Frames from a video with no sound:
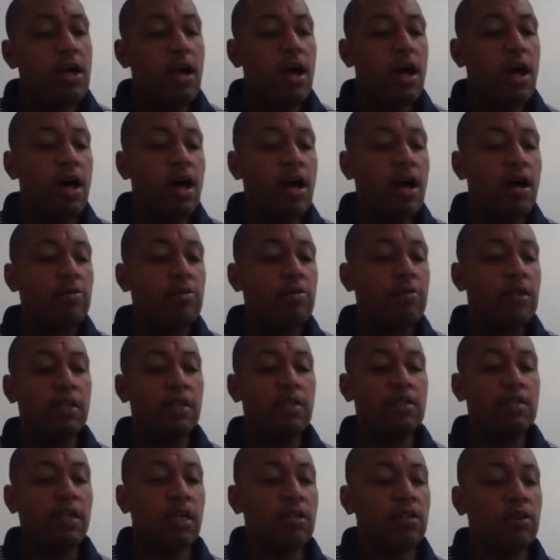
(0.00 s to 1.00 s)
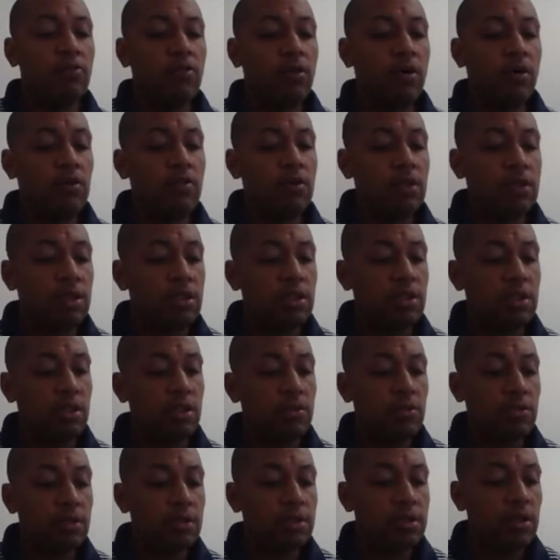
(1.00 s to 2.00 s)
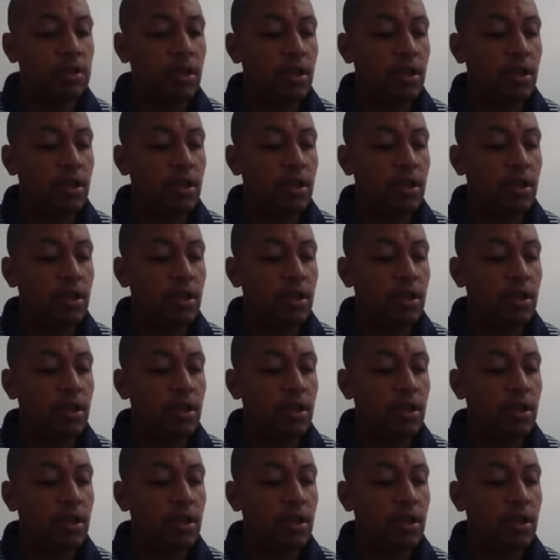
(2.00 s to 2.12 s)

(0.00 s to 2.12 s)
But there's nothing wrong with the juice,